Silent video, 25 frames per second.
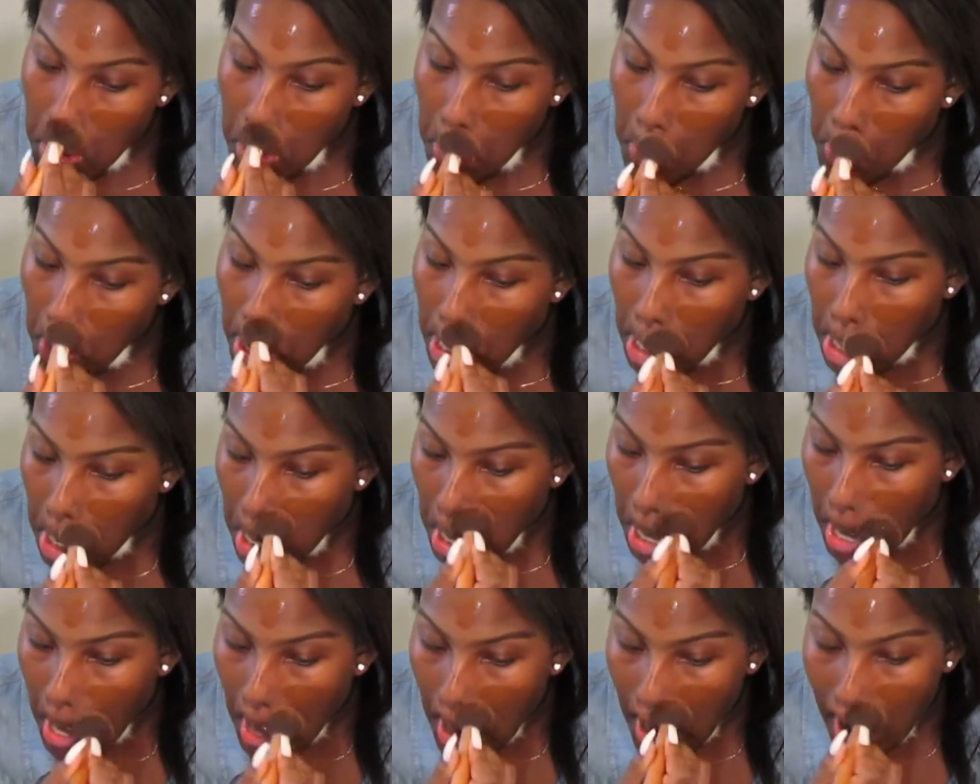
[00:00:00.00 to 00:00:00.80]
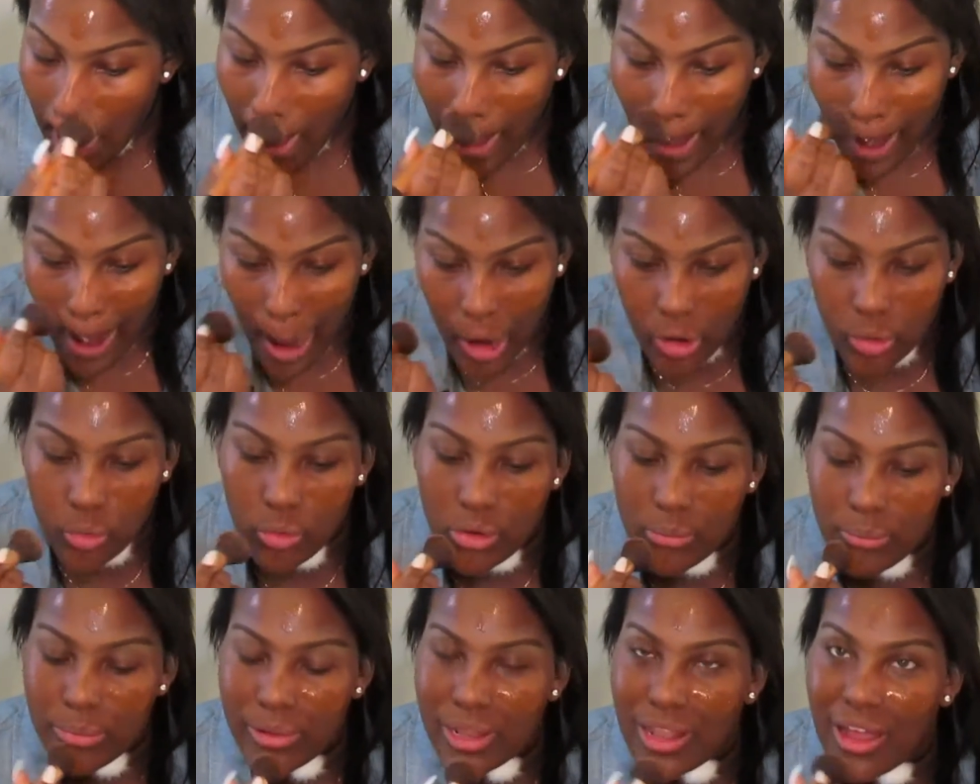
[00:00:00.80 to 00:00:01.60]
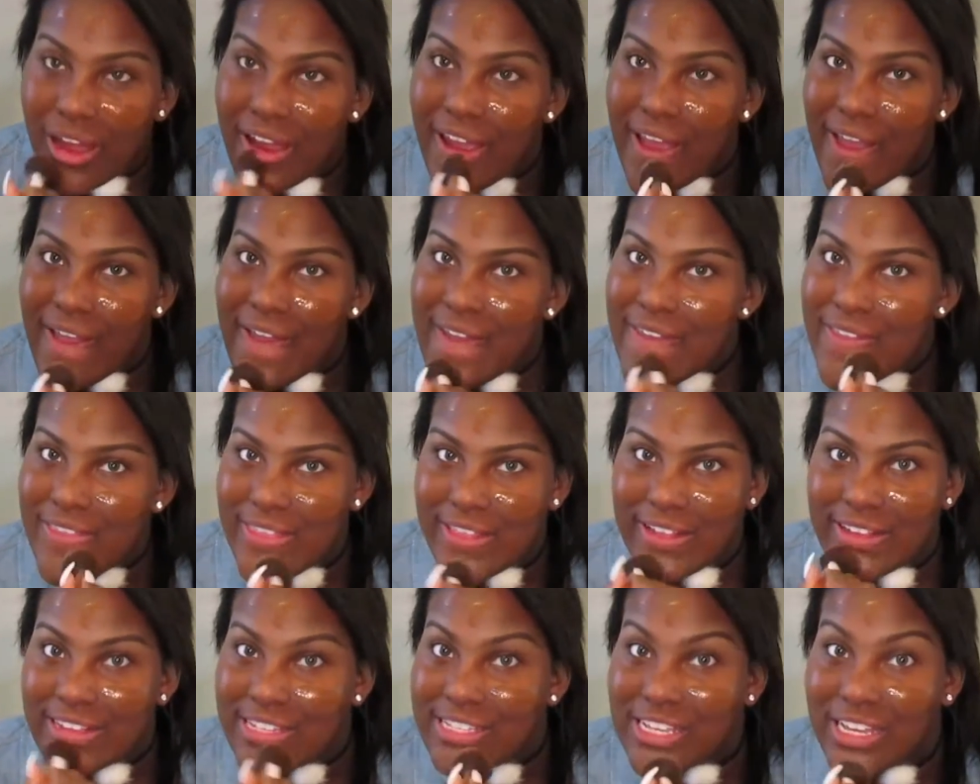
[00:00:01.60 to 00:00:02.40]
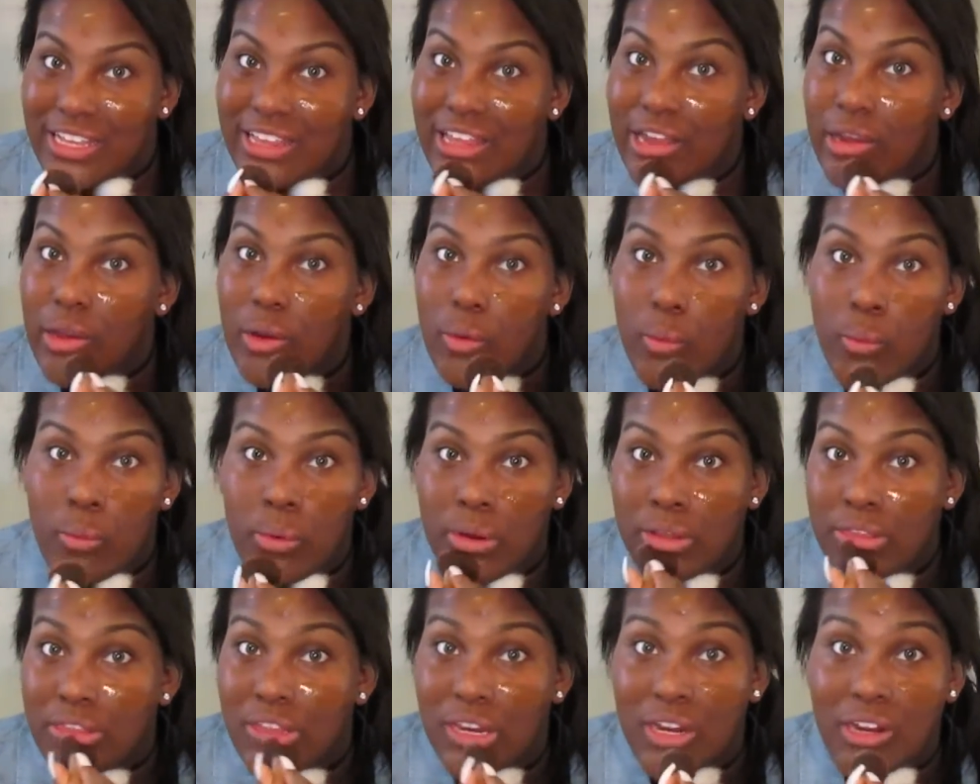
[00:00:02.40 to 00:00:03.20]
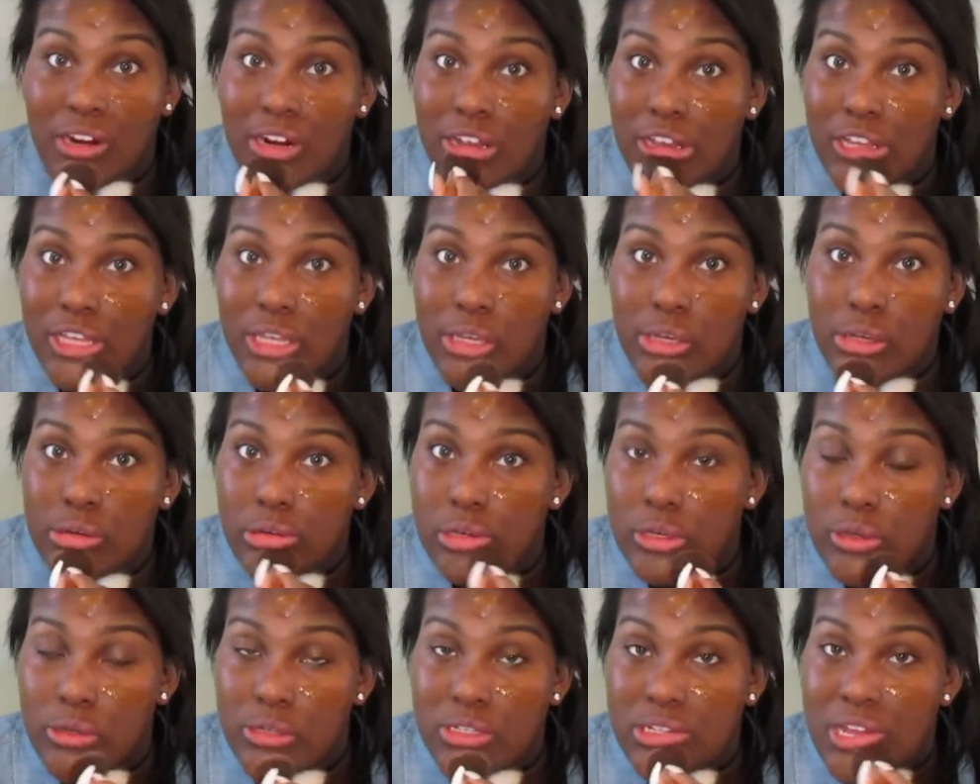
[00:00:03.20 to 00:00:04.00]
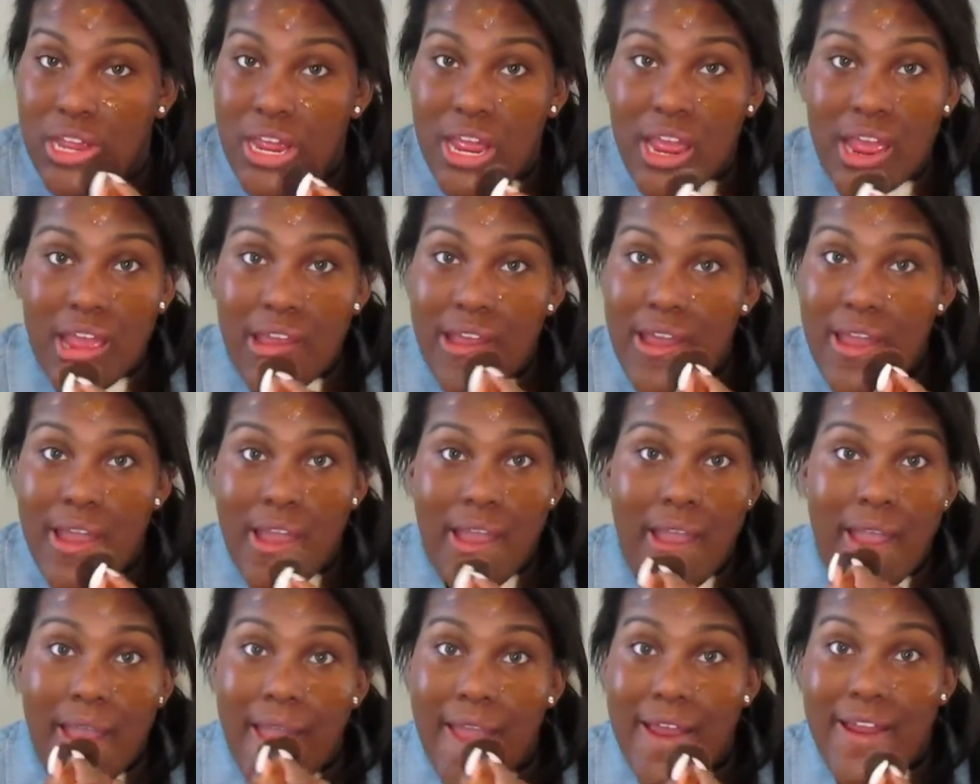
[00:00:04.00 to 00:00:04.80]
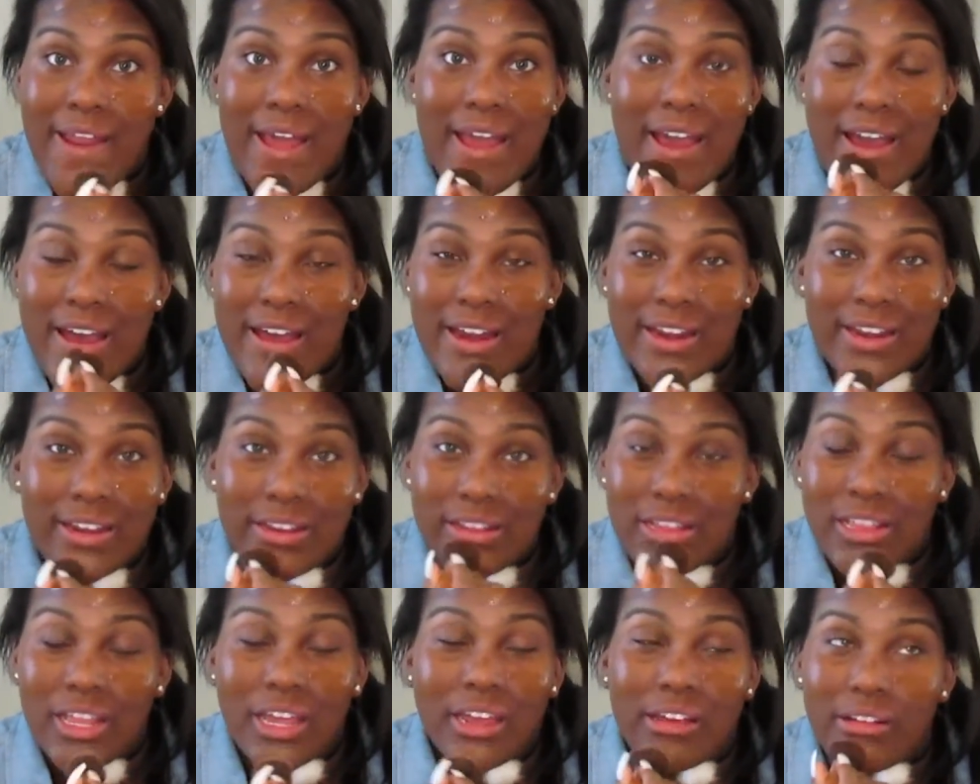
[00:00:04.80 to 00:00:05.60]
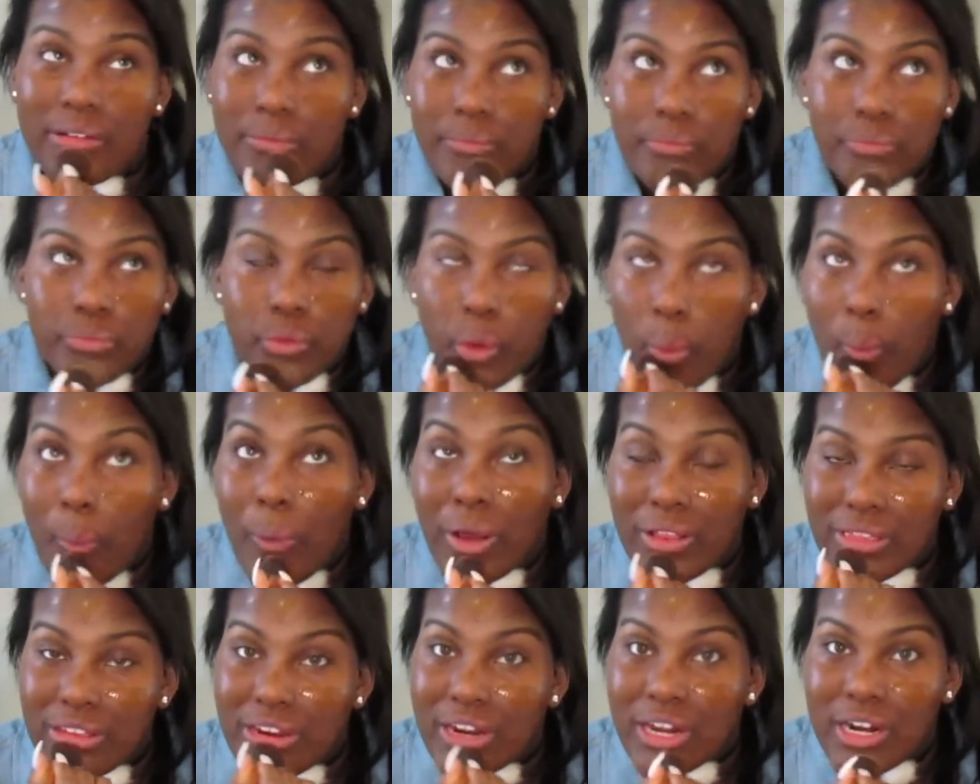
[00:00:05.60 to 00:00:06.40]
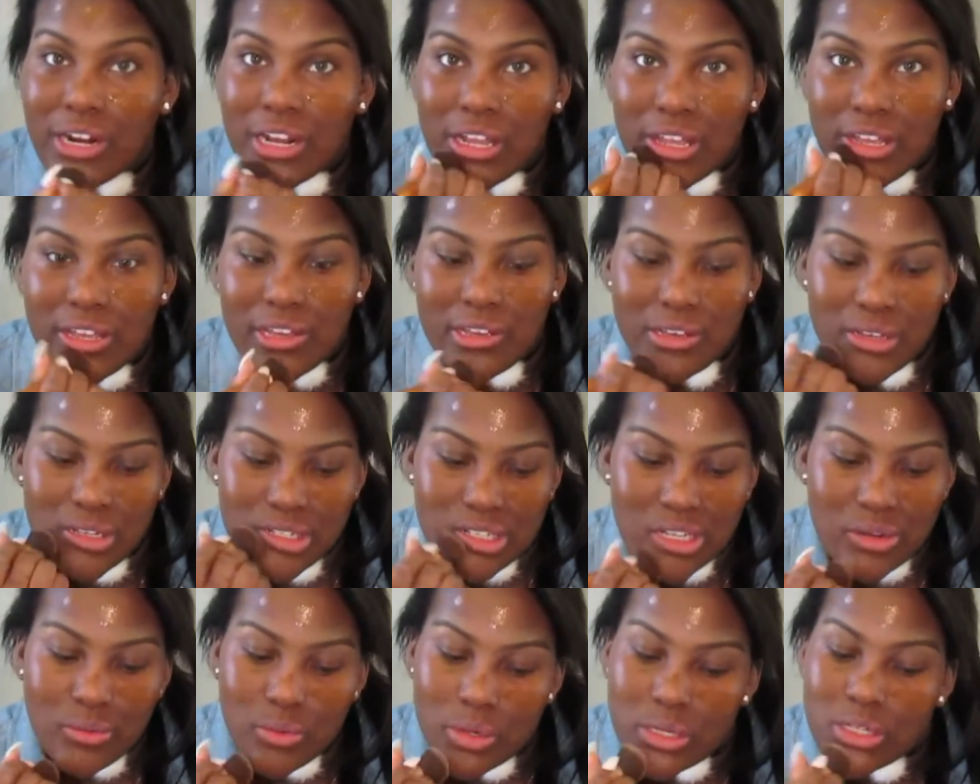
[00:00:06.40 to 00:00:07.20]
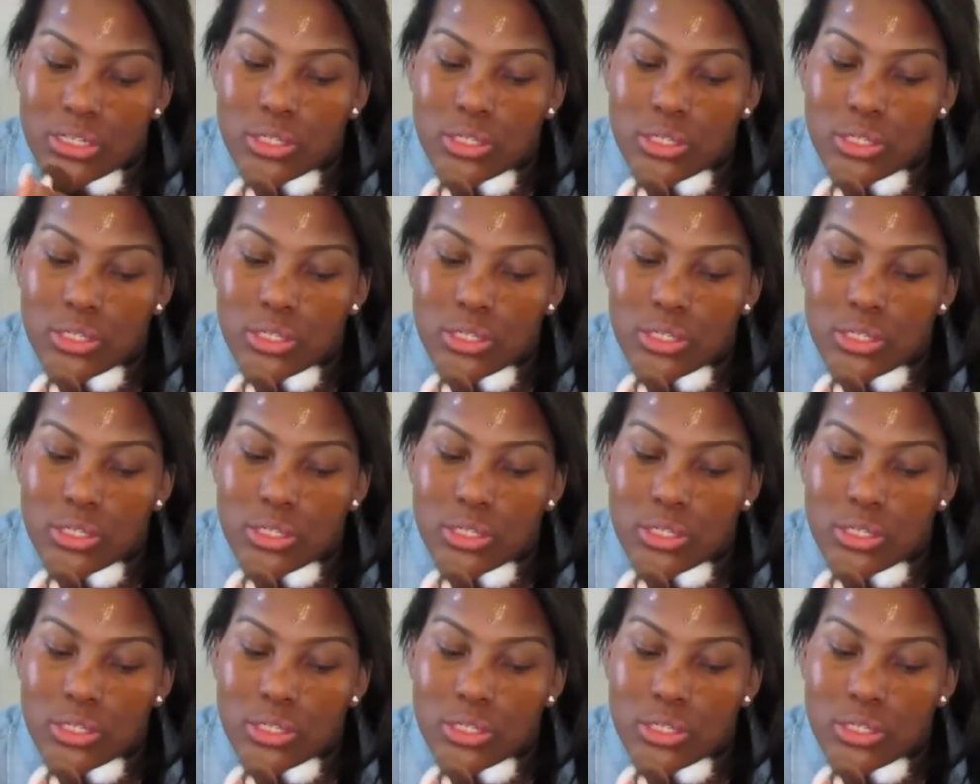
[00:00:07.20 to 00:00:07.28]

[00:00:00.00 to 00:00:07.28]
with how to apply it. They say like what they're gonna use and how to, like what they're gonna use and what